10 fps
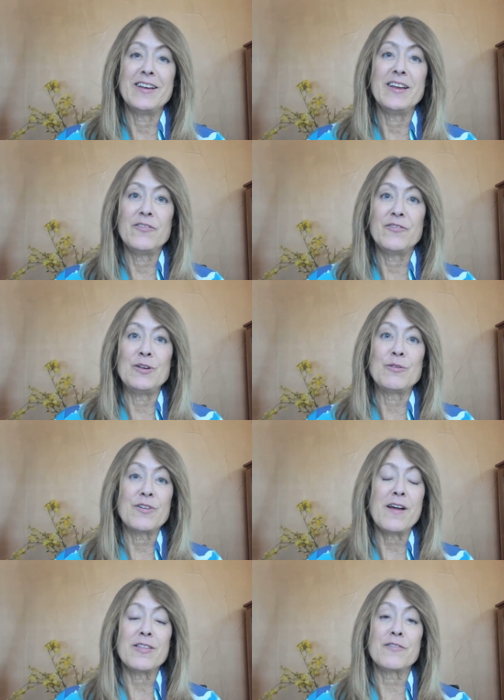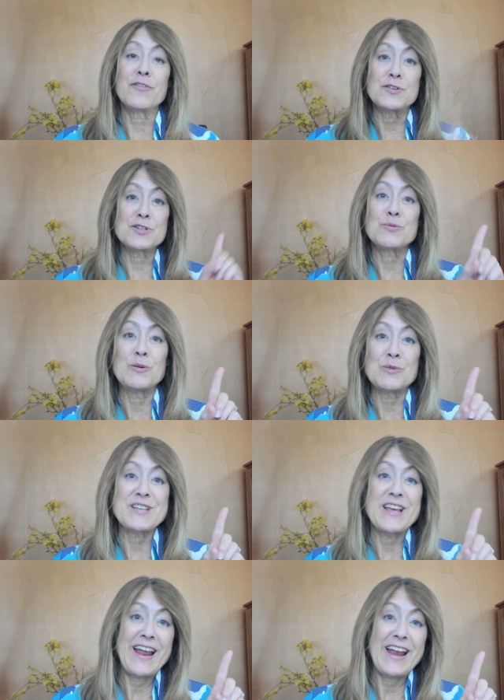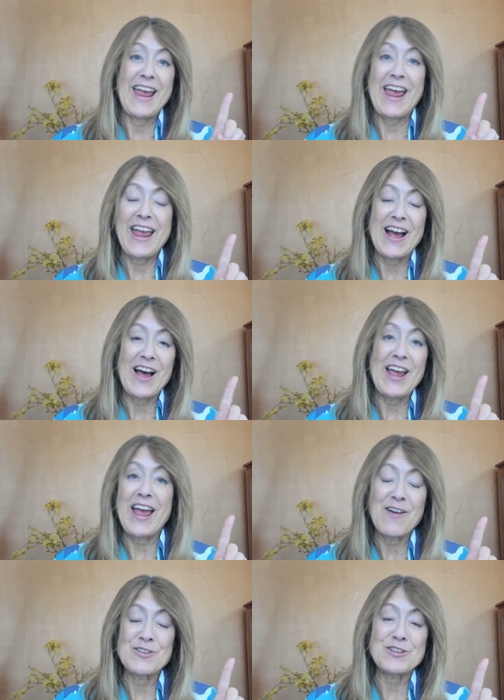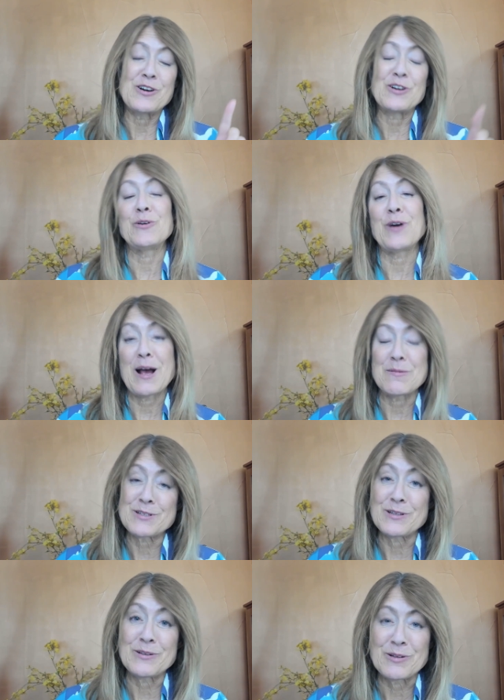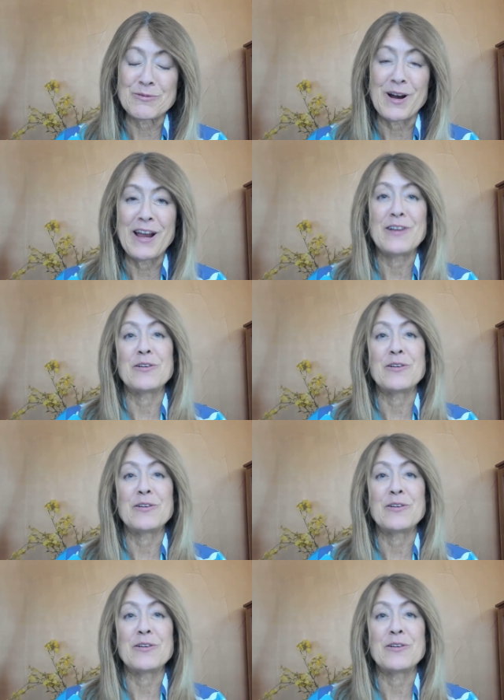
if you thought the first one was an AI avatar, you're absolutely right,